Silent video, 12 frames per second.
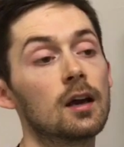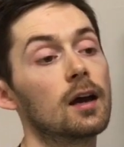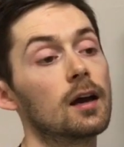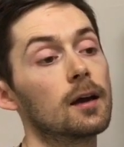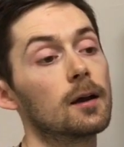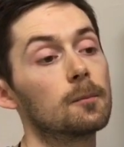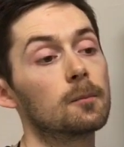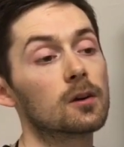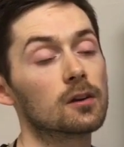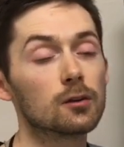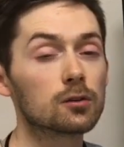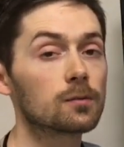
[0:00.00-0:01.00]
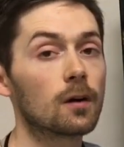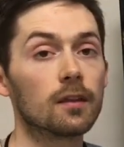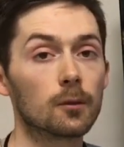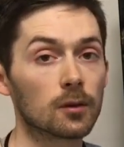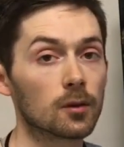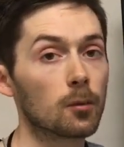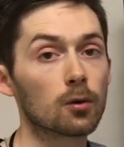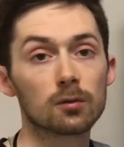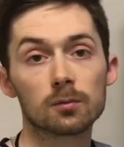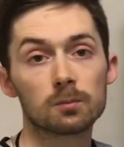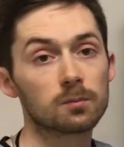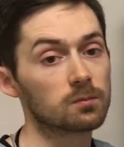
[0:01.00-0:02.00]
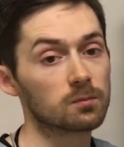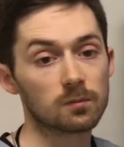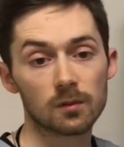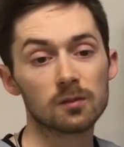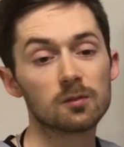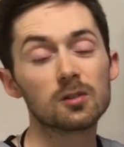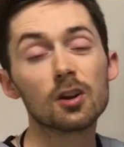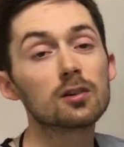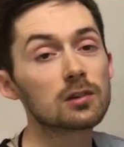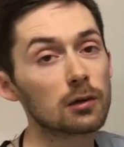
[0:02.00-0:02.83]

Because I used to find that with a model, young